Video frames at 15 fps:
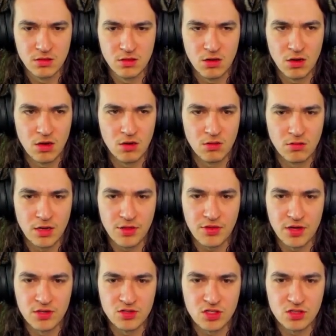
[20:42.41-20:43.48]
Oh, I thought
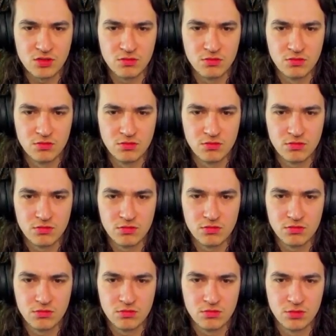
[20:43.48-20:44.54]
it was a...
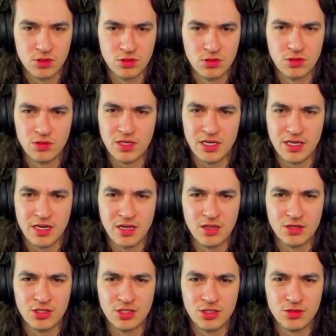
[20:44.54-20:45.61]
Who the hell
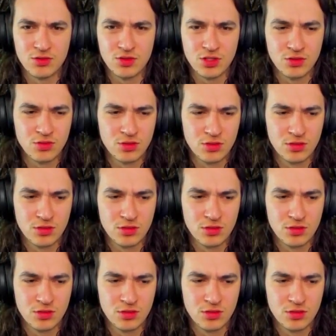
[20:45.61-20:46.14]
are you, dude?